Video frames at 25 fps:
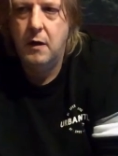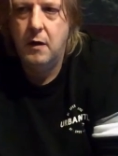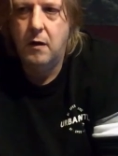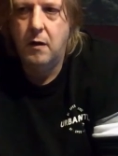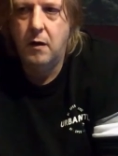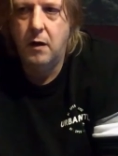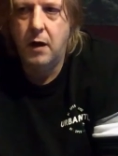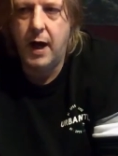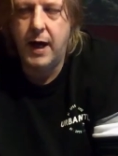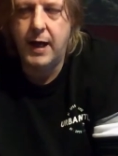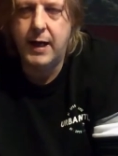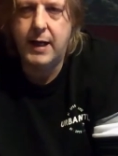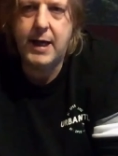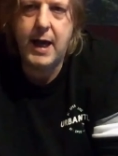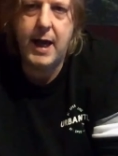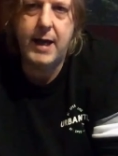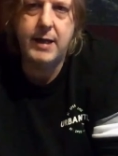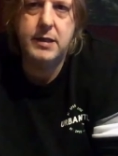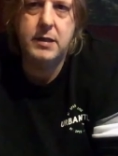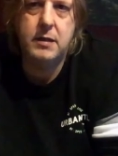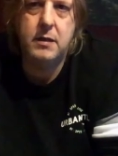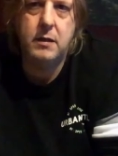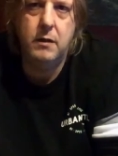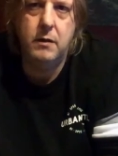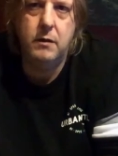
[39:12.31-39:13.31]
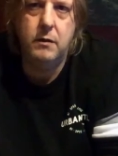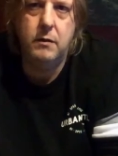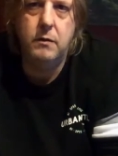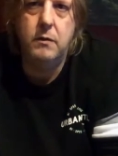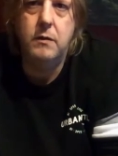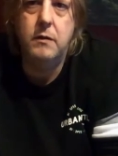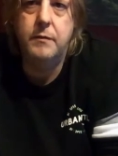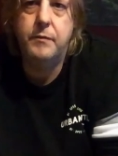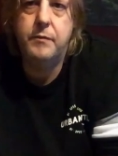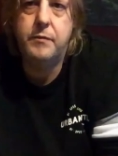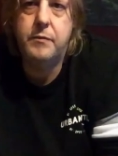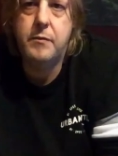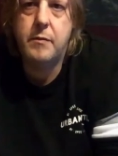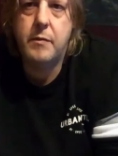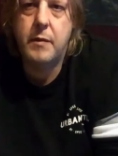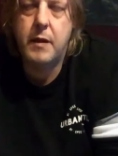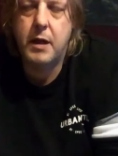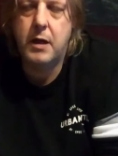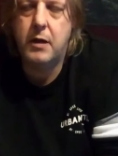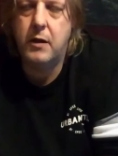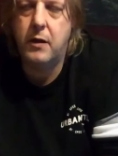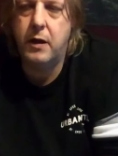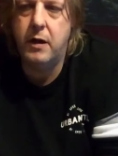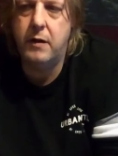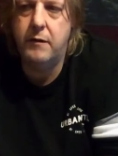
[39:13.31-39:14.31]
Or like, guess who
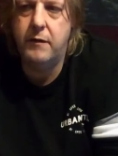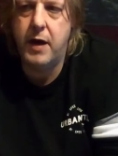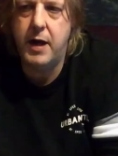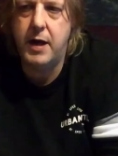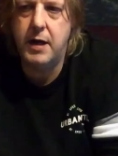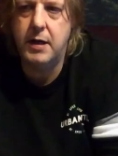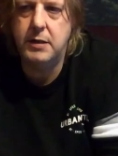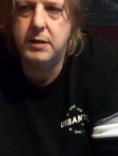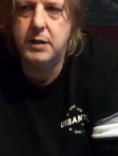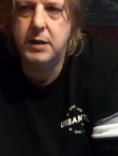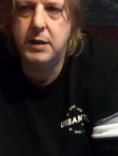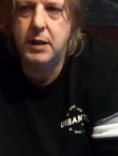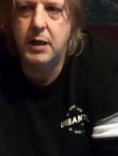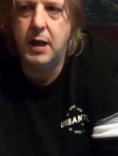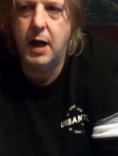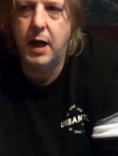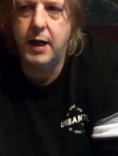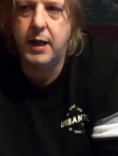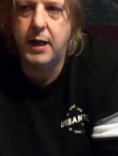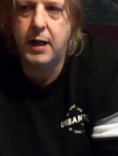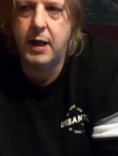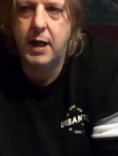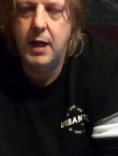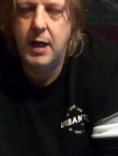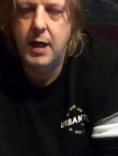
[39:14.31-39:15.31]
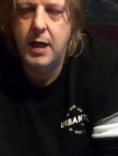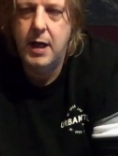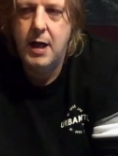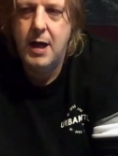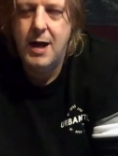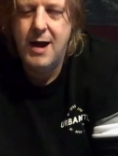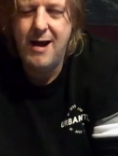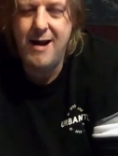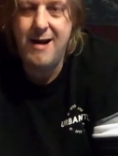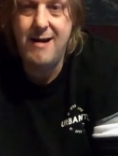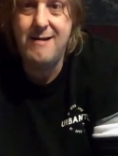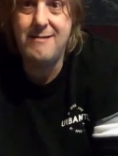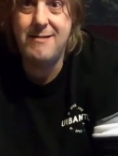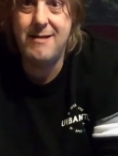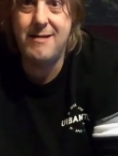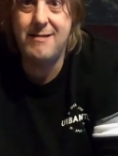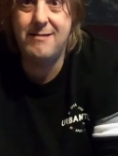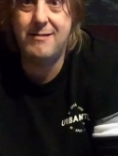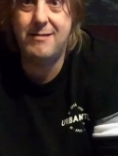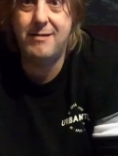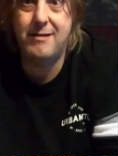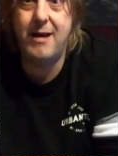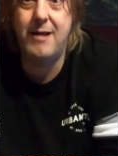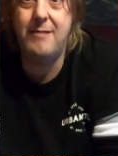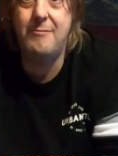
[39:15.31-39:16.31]
kind of energy. Like, is it
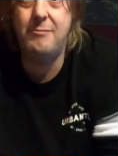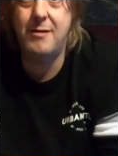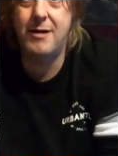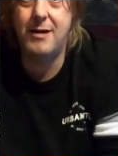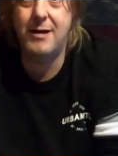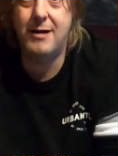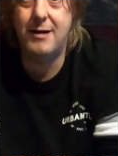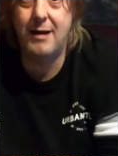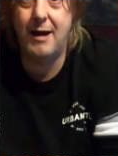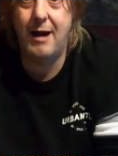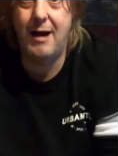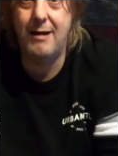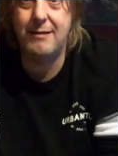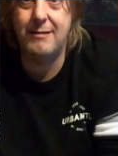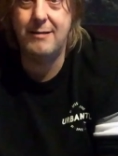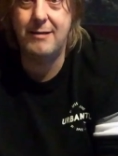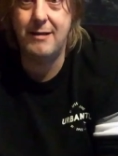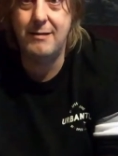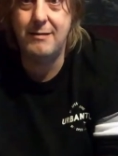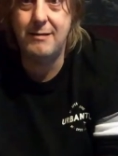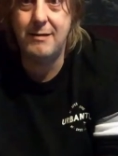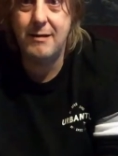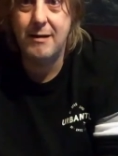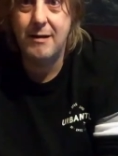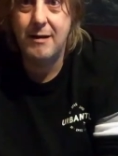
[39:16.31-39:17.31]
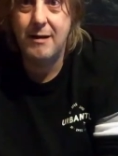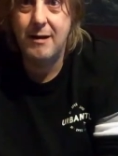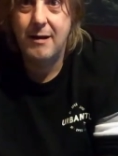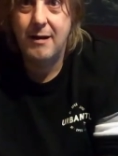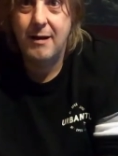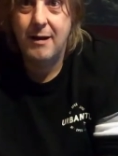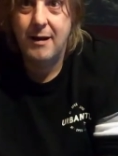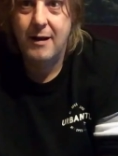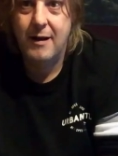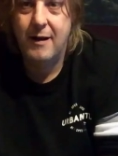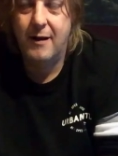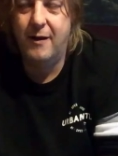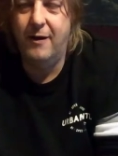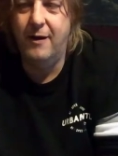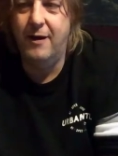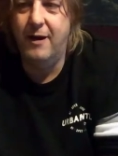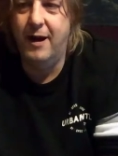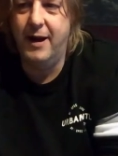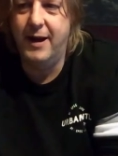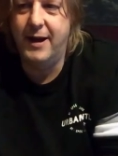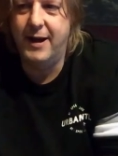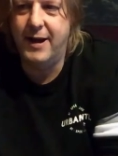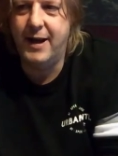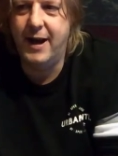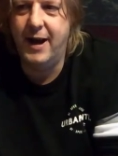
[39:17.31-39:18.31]
Sid with the glasses? Or like,